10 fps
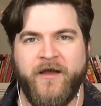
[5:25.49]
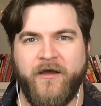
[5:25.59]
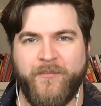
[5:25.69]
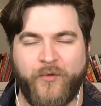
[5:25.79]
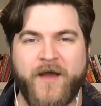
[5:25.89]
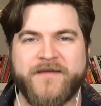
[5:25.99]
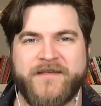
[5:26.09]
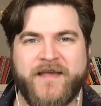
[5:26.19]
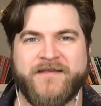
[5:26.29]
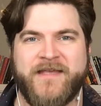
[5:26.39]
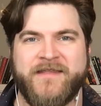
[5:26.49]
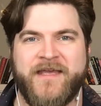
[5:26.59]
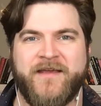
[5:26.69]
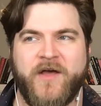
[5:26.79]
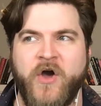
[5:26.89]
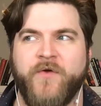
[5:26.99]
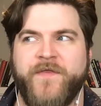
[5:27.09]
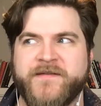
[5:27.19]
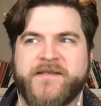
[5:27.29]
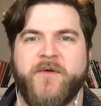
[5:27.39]
process. They think, oh,
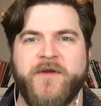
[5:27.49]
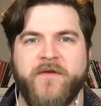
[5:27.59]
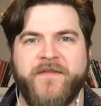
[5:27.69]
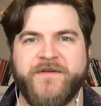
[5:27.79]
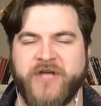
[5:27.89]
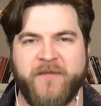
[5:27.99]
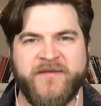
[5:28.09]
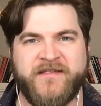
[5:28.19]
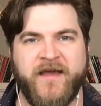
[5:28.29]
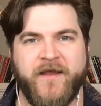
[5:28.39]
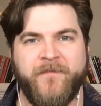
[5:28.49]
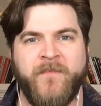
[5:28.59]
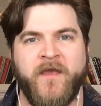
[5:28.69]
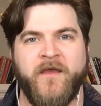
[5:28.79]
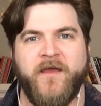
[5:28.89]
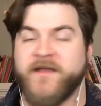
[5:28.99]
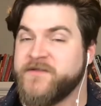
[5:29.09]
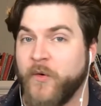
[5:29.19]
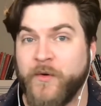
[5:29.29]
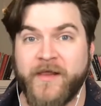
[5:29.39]
this is how we know that the job is done. And
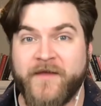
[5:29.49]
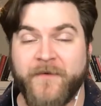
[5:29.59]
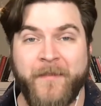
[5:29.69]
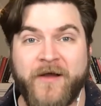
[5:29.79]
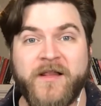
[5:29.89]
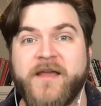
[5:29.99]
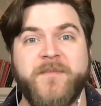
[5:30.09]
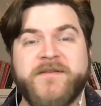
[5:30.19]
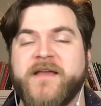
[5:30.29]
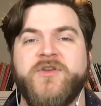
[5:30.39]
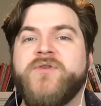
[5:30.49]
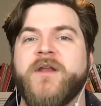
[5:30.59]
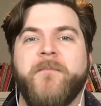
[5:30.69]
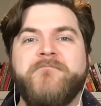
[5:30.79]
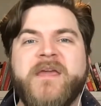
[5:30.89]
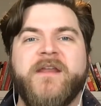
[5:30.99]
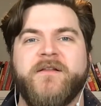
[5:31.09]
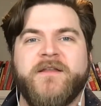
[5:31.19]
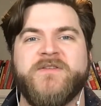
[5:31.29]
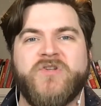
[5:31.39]
so what we like about ClickUp is that you can
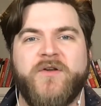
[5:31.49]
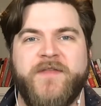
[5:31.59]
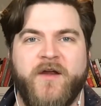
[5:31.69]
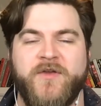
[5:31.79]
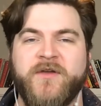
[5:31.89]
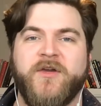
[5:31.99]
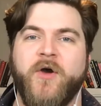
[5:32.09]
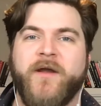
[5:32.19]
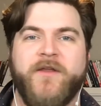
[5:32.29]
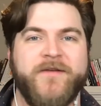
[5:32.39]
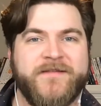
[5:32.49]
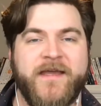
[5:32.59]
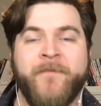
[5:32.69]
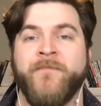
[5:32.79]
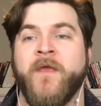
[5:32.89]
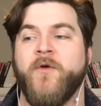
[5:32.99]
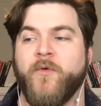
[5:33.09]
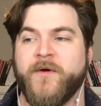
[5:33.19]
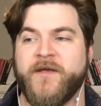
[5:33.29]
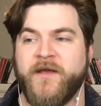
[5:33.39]
immediately start there. You can go in and you can say,
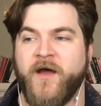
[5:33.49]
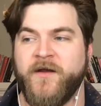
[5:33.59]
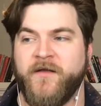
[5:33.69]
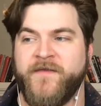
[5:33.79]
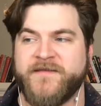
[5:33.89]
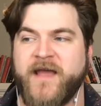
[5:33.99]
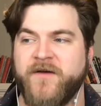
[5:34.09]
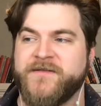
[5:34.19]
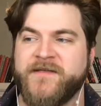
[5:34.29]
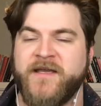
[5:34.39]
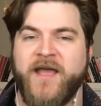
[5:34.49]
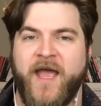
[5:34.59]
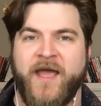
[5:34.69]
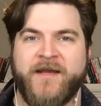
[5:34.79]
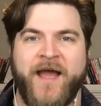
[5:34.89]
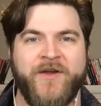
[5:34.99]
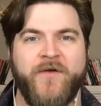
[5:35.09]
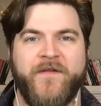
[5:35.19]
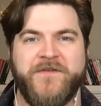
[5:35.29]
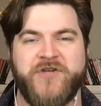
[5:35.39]
we're working on this house, and I
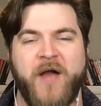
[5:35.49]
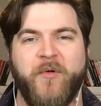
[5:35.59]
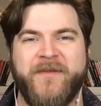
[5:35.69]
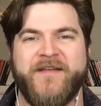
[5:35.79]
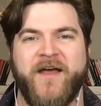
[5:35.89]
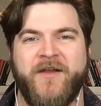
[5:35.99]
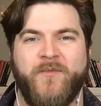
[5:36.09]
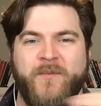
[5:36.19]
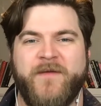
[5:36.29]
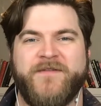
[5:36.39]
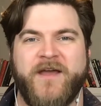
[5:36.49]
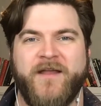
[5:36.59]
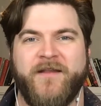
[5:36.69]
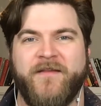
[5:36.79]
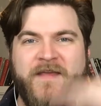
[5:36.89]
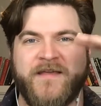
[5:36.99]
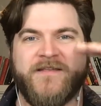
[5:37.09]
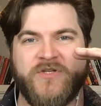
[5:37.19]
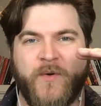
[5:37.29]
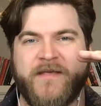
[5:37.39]
know that the job will be done when we've done
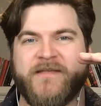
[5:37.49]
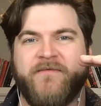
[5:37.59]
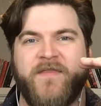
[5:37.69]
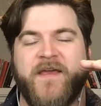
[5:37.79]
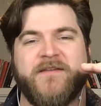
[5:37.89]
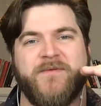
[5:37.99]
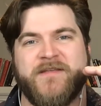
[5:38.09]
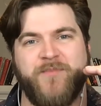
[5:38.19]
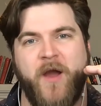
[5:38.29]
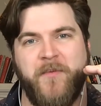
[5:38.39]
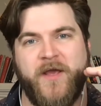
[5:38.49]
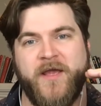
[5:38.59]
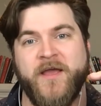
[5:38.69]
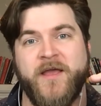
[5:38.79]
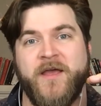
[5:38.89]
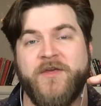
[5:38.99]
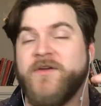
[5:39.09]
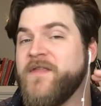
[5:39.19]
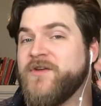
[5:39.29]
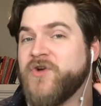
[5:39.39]
these 27 things with this property. You
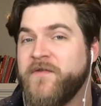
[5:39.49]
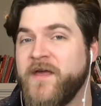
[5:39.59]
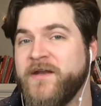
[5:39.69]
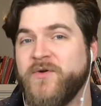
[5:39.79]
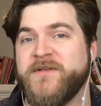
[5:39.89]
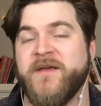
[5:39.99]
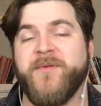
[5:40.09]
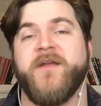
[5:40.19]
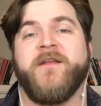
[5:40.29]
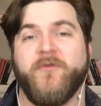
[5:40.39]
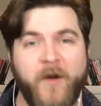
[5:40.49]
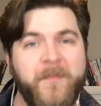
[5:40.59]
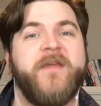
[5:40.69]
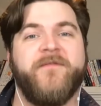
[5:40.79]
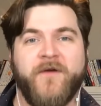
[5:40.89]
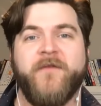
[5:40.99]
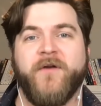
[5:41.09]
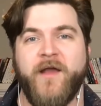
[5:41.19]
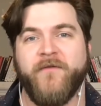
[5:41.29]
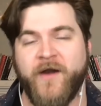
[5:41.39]
can then turn that into a template, and it'll repeat
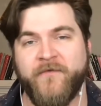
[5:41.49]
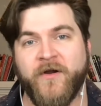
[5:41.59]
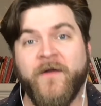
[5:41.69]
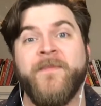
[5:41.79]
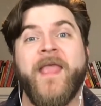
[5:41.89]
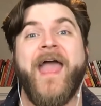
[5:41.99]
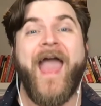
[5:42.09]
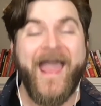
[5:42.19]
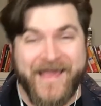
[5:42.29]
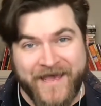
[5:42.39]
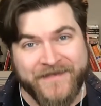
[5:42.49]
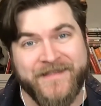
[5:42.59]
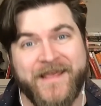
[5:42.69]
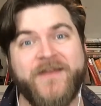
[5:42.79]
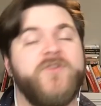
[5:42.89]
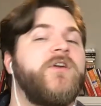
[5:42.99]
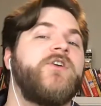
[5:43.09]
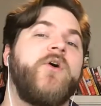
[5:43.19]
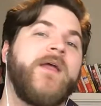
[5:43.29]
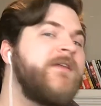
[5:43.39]
forever and ever and ever. And then you can
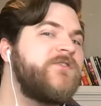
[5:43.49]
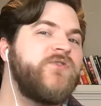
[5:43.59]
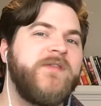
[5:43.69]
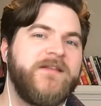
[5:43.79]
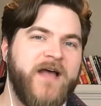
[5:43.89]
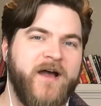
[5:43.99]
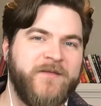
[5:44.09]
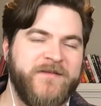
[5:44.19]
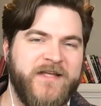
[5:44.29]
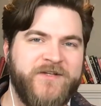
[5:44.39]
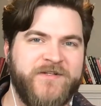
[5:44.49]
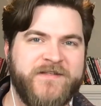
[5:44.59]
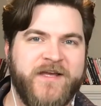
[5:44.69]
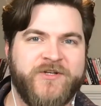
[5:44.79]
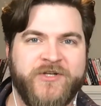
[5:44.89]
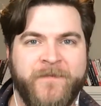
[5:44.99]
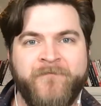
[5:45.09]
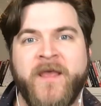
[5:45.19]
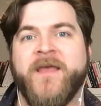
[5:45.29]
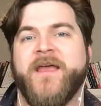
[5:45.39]
go into the documentation section
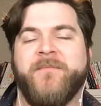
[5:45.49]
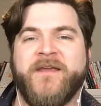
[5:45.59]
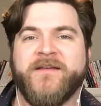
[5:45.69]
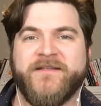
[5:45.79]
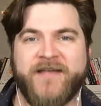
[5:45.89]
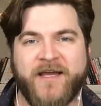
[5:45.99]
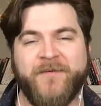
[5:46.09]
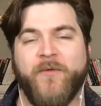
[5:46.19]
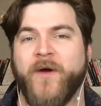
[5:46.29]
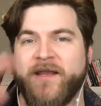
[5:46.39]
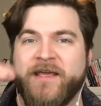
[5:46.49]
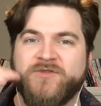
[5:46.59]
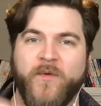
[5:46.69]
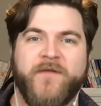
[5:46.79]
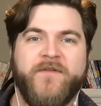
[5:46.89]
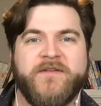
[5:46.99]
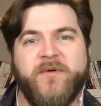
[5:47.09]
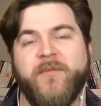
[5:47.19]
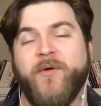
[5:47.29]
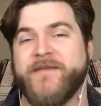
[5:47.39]
and begin to document what each one of those
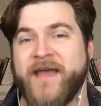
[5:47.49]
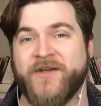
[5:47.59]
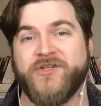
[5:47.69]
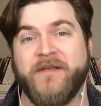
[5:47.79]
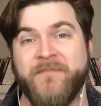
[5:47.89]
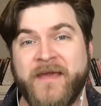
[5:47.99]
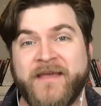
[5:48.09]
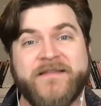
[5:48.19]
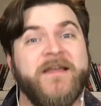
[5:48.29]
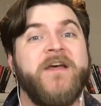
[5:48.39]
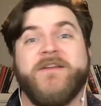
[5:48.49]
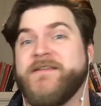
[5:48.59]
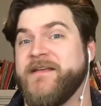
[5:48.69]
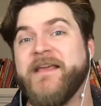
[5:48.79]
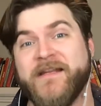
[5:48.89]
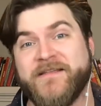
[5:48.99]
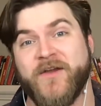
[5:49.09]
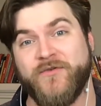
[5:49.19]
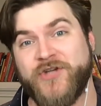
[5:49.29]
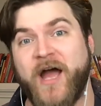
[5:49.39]
bullet points actually means. Does it need its
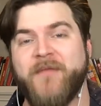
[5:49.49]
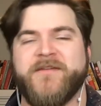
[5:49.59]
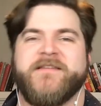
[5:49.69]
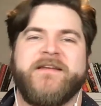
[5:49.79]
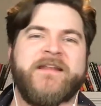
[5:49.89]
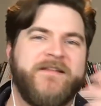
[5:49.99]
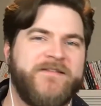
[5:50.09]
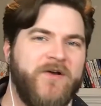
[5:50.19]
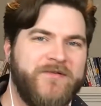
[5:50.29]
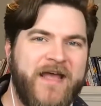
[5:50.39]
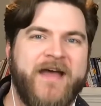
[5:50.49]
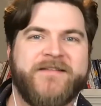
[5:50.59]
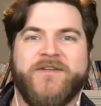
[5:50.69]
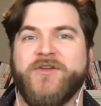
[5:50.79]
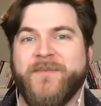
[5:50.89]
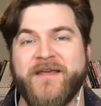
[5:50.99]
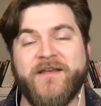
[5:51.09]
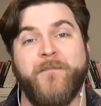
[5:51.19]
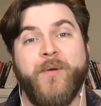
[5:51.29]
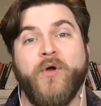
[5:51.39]
own job? Does it need its own task? And you can
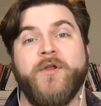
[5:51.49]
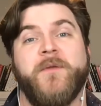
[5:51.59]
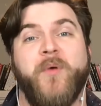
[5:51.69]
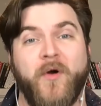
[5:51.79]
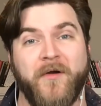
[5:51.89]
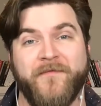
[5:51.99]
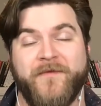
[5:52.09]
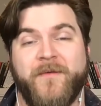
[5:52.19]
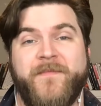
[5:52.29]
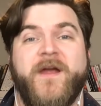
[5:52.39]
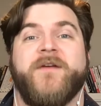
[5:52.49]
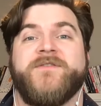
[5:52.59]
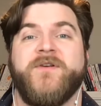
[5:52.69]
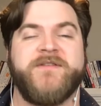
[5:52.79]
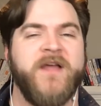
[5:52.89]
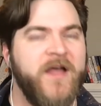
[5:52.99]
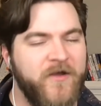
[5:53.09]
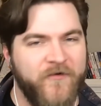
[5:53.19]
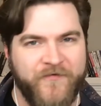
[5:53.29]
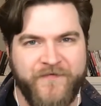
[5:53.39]
begin to pull it apart from there. So it's
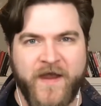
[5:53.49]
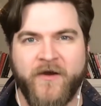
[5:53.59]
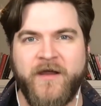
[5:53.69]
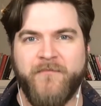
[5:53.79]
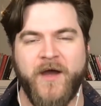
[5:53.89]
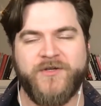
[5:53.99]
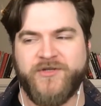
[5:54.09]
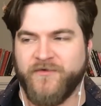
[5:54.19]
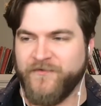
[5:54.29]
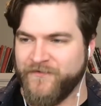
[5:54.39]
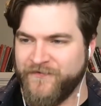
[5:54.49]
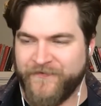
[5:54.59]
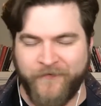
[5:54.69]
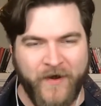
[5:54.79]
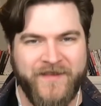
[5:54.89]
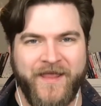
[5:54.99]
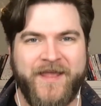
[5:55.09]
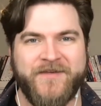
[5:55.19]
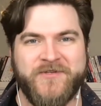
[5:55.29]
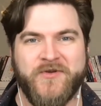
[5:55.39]
very much
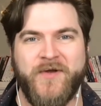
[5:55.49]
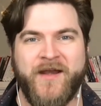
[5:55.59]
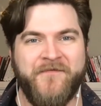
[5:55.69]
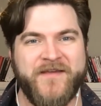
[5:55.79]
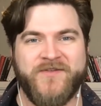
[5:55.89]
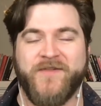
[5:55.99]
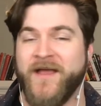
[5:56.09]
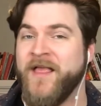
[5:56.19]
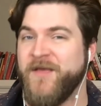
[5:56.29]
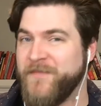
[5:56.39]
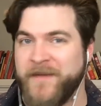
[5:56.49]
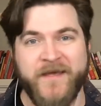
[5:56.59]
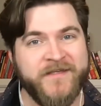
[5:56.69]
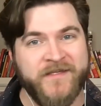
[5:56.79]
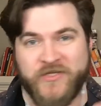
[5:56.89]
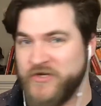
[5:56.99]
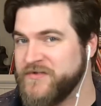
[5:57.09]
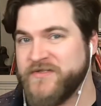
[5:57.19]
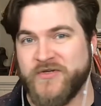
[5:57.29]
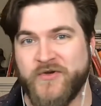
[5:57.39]
friendly to an investor that maybe isn't
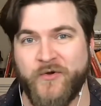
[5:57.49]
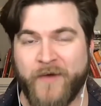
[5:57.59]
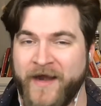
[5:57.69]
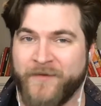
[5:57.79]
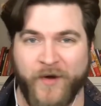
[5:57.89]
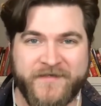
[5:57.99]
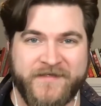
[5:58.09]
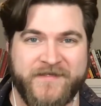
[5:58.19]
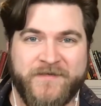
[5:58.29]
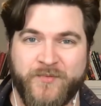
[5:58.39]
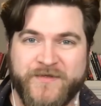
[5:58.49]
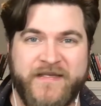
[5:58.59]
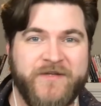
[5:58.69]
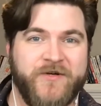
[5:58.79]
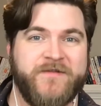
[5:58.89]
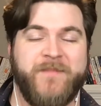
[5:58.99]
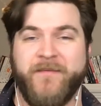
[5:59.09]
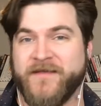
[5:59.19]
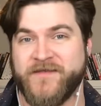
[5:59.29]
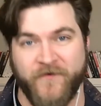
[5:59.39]
used to writing processes and procedures.
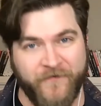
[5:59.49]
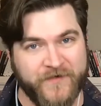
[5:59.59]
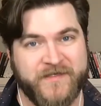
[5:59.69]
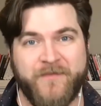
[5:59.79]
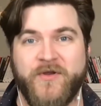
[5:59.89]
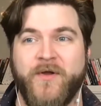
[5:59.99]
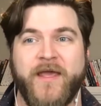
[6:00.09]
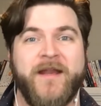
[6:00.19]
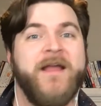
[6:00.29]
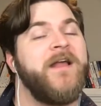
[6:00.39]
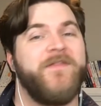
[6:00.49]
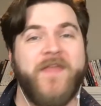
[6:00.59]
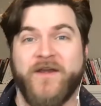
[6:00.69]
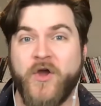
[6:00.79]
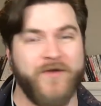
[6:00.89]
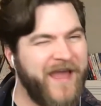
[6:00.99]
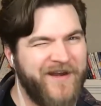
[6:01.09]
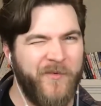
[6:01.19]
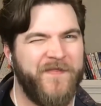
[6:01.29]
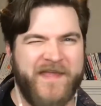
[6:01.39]
Maybe it's their first time doing it. They know
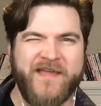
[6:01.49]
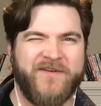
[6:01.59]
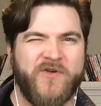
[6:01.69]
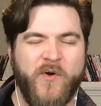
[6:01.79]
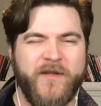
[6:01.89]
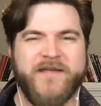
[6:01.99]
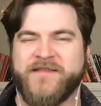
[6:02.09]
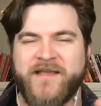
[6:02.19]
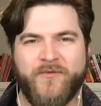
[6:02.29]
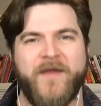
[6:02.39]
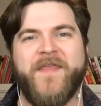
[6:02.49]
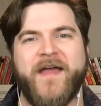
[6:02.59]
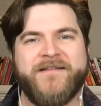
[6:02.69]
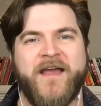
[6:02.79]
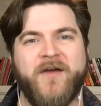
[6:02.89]
kind of what the end goal is and they can write that down,